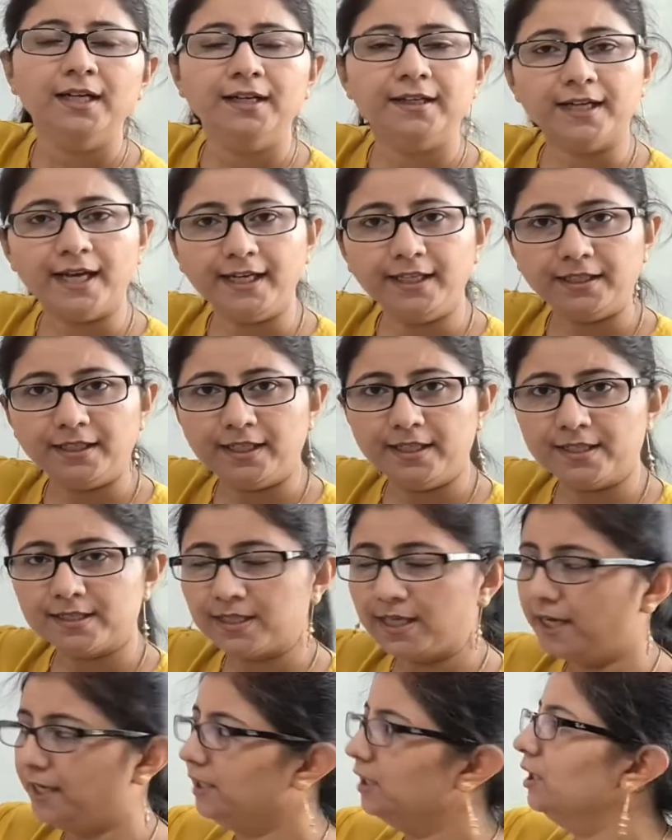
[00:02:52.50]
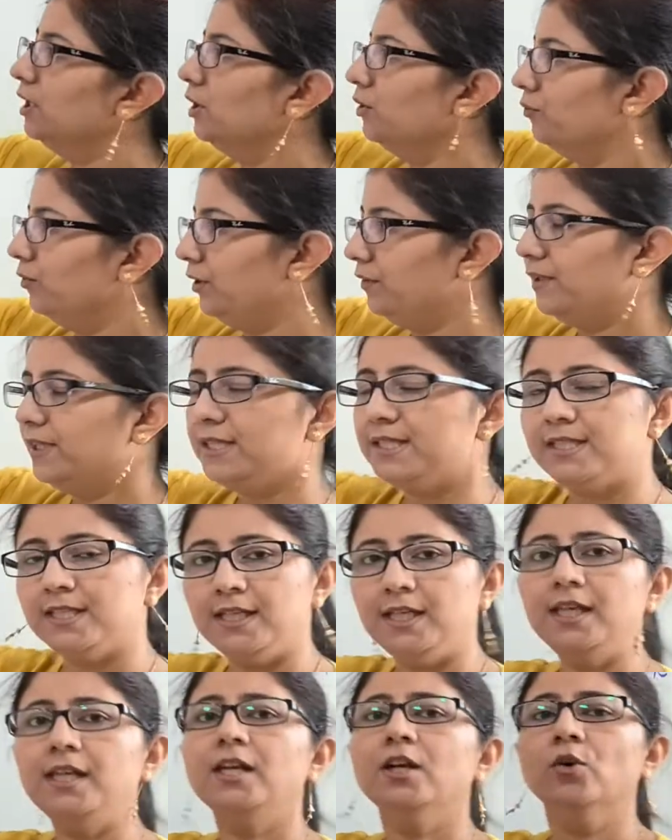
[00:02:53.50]
right hand side. We will
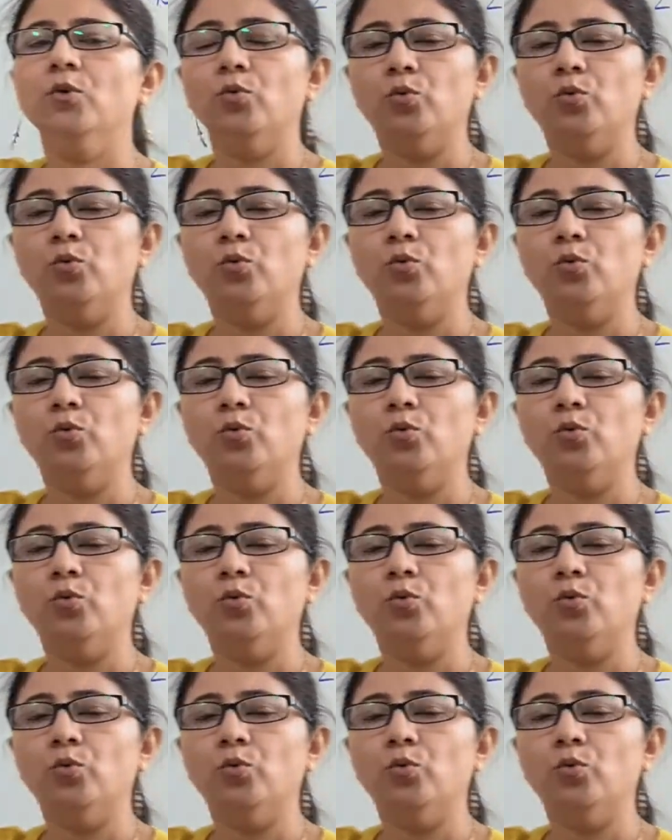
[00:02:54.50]
see